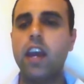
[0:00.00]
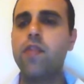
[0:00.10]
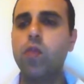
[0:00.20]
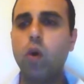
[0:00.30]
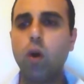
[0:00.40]

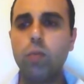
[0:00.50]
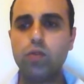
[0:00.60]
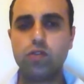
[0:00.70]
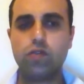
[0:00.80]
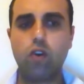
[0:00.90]

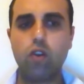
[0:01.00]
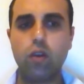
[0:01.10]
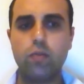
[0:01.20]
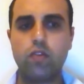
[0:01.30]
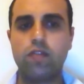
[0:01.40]
enormous
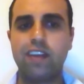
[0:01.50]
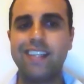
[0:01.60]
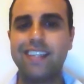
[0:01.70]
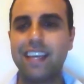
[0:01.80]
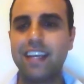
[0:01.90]
volumes of
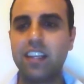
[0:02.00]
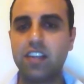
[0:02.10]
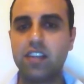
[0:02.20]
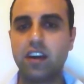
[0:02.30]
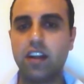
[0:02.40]

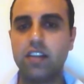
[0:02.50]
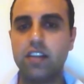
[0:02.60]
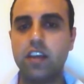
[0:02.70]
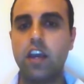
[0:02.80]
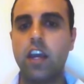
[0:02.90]

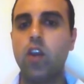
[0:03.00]
insecticides